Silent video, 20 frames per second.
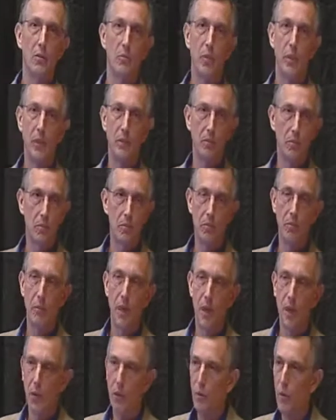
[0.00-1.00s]
big
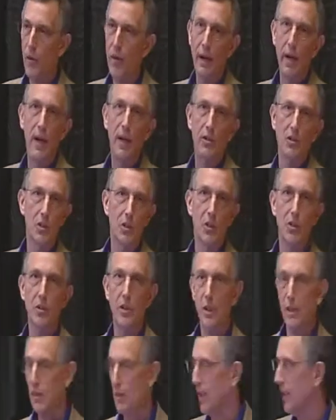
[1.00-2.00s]
warehouses,
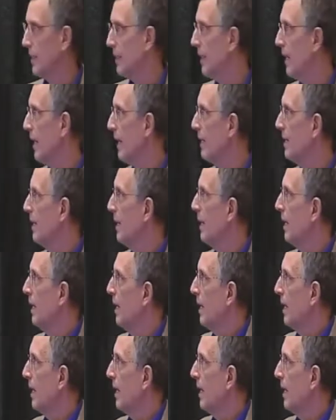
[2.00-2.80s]
things like that.